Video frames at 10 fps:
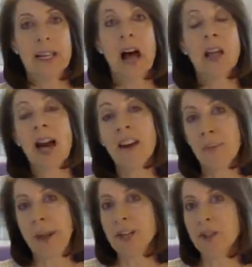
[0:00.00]
A lot of
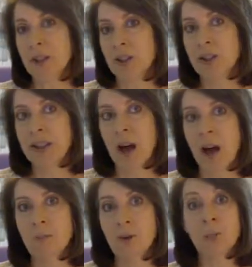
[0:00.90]
painters
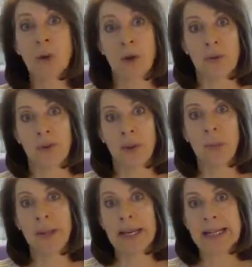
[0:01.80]
do both. They'll
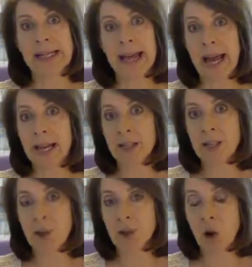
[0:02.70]
paint and
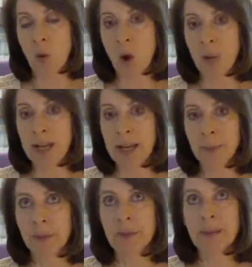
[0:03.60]
install
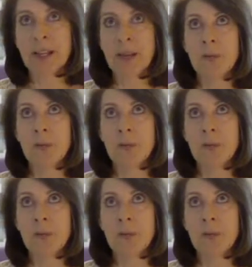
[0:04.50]
wallpapers.